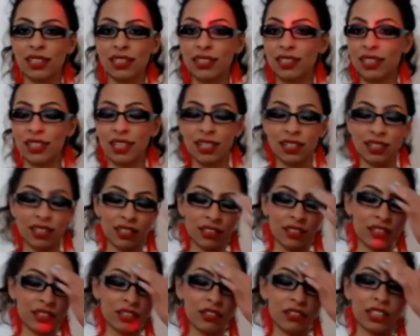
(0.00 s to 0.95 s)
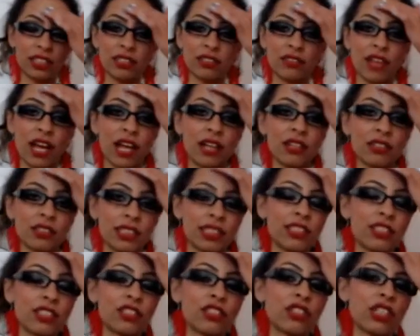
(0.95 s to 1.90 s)
in the rest of the adult
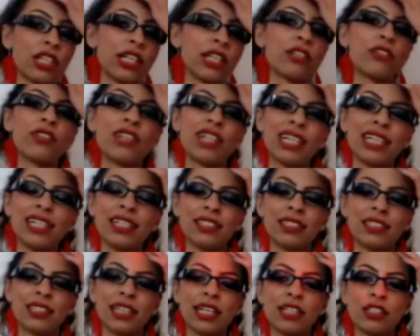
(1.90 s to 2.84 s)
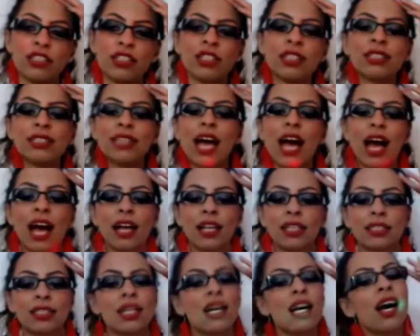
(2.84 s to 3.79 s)
industry. It really is dangerous,
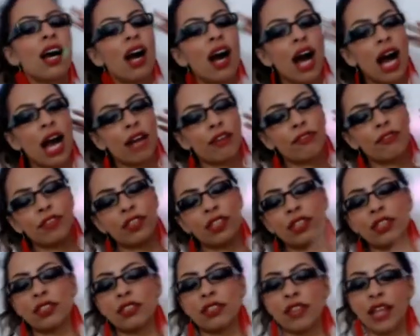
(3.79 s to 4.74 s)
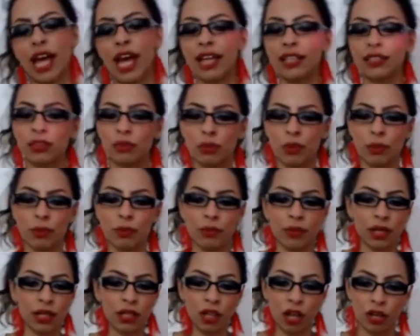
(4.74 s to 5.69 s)
and I feel that
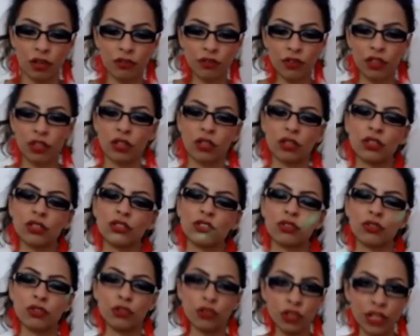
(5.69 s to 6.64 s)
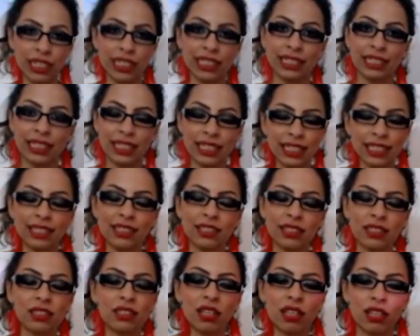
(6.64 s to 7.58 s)
with a lot of the girls really
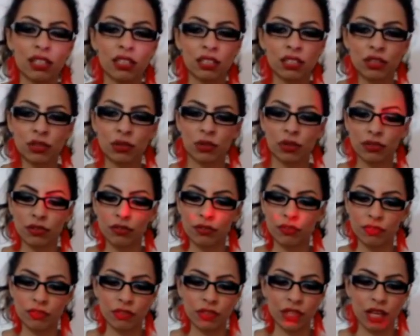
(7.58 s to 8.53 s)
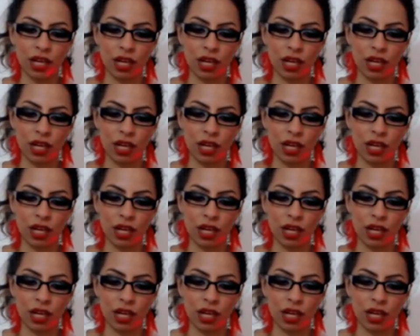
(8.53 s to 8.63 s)
need this sort of